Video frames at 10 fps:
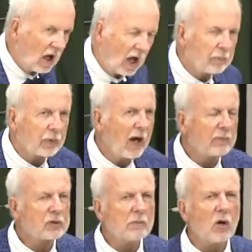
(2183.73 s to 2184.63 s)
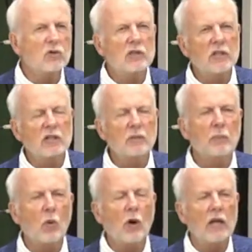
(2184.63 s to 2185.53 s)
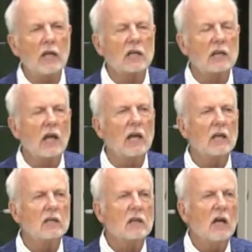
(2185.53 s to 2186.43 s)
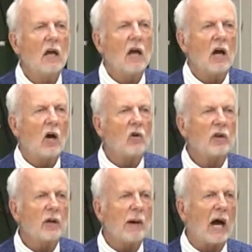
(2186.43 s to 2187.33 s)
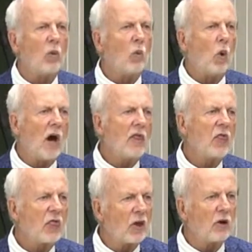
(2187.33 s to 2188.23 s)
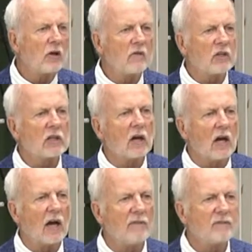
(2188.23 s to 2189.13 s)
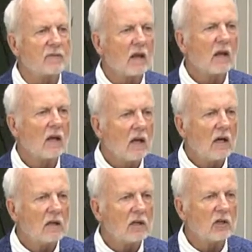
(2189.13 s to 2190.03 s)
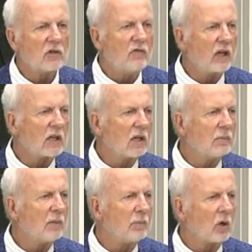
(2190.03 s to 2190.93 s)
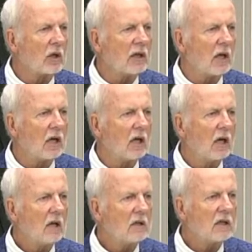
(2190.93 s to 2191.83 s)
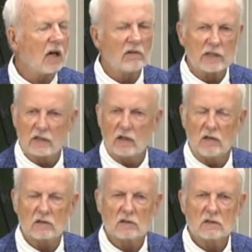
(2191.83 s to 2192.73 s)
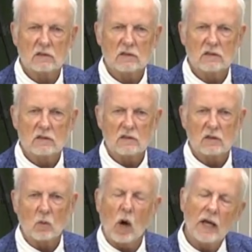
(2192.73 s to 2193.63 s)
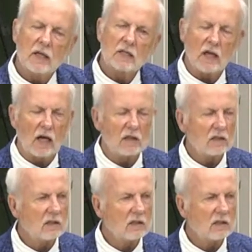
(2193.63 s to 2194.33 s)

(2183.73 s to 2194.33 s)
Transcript: And perhaps the most disappointing thing is only about 1/3 of the time does the victim of bullying tell an adult. Why is that?